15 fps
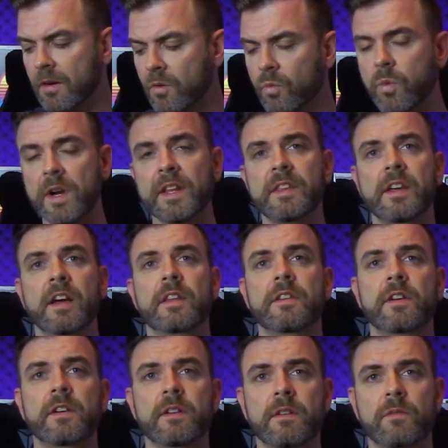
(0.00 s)
One of the
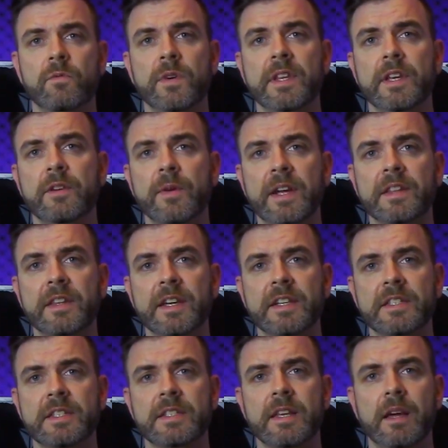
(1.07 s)
other really great
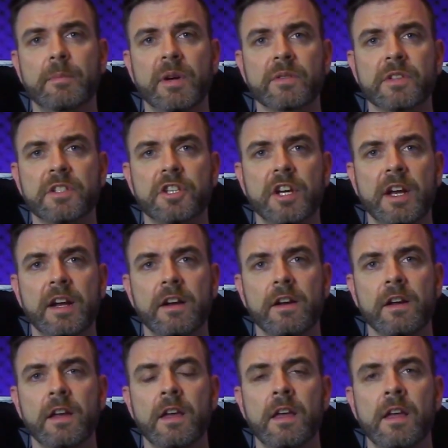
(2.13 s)
things about the
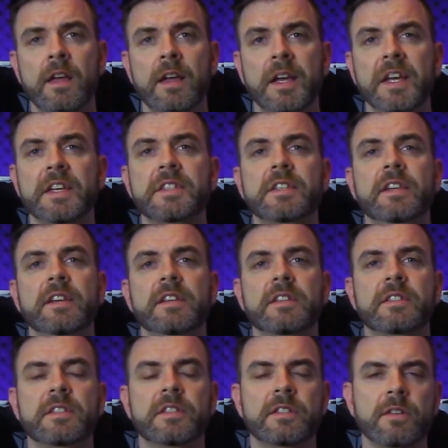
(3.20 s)
chair is it
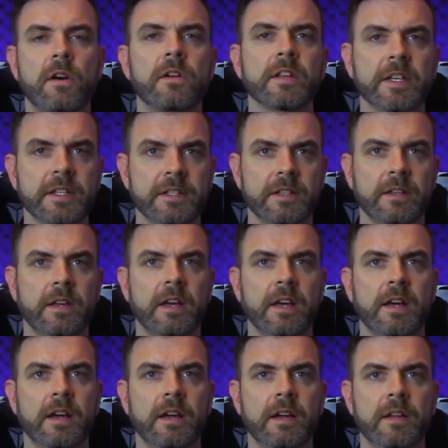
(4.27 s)
is solid.
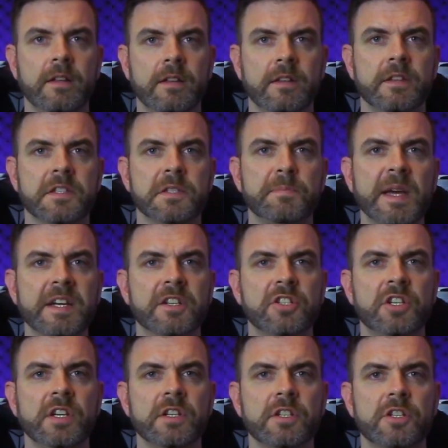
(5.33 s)
The spec
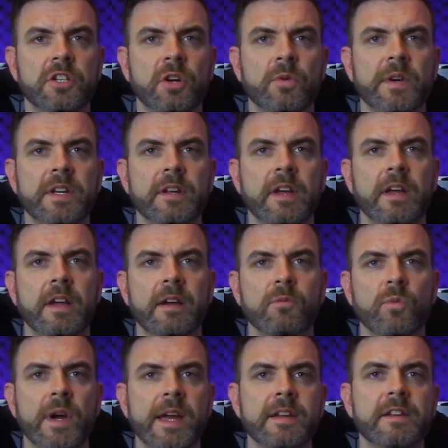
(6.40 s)
sheets show it
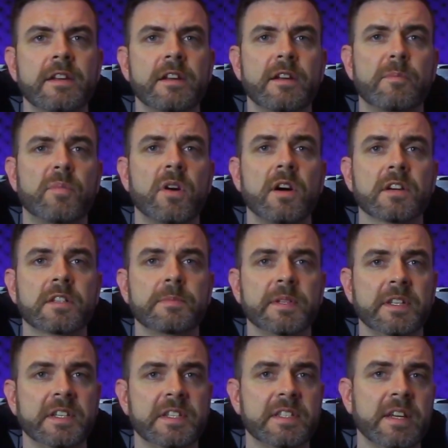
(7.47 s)
at weighing in at
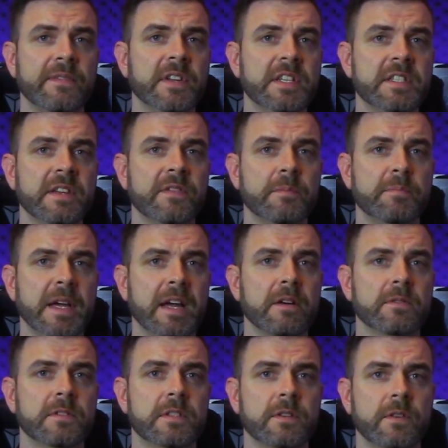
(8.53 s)
approximately 77
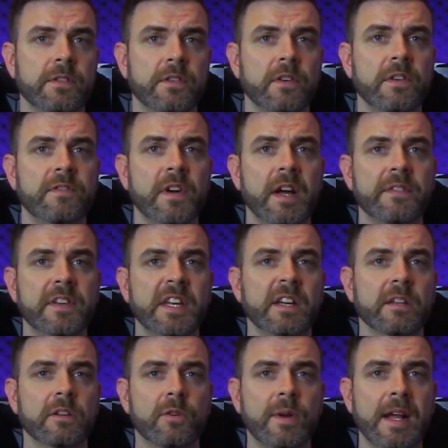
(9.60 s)
pounds or 35
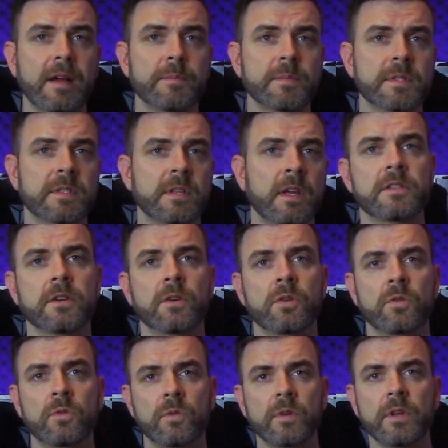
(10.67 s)
kilograms.
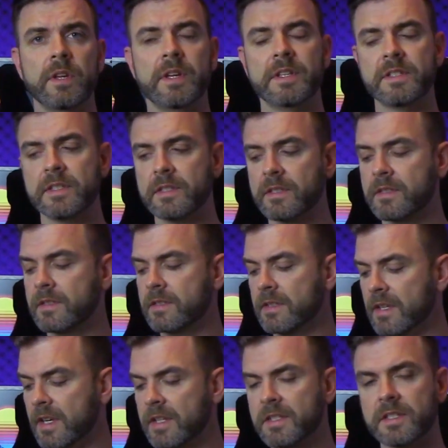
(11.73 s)
So it's
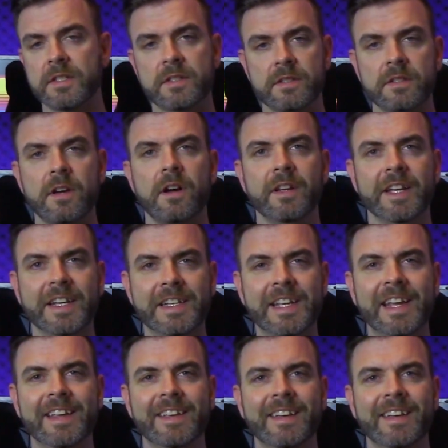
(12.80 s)
solid.